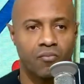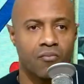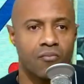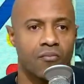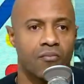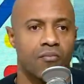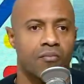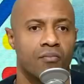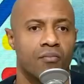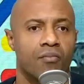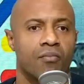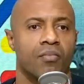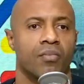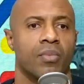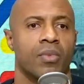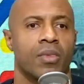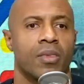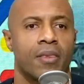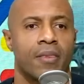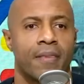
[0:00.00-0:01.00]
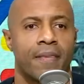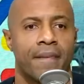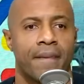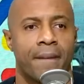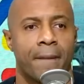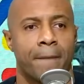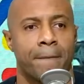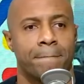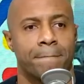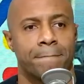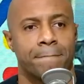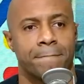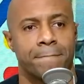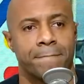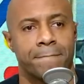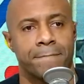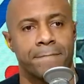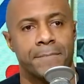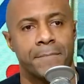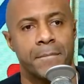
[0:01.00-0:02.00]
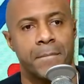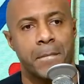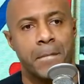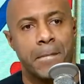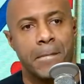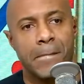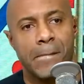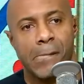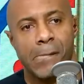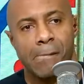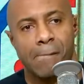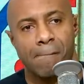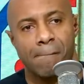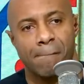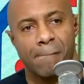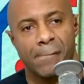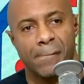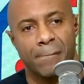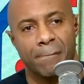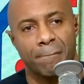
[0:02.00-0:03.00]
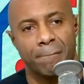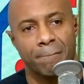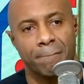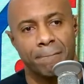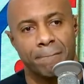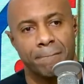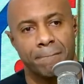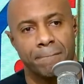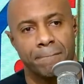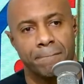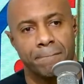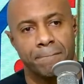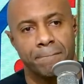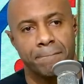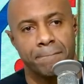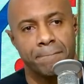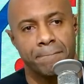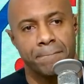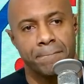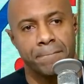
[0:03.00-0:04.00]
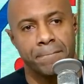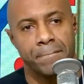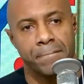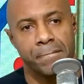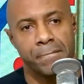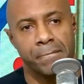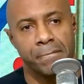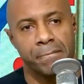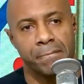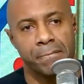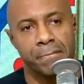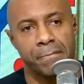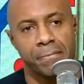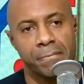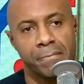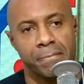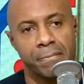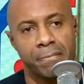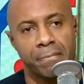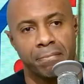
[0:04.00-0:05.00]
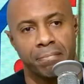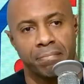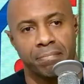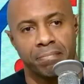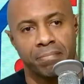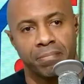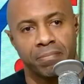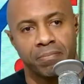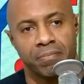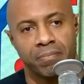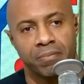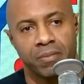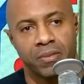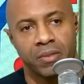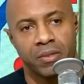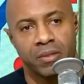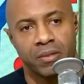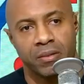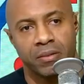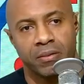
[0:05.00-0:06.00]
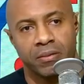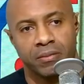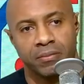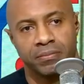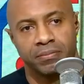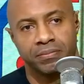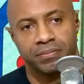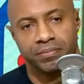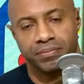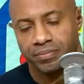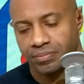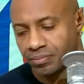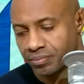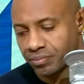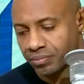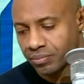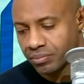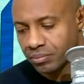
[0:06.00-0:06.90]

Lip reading: The person shown says nothing.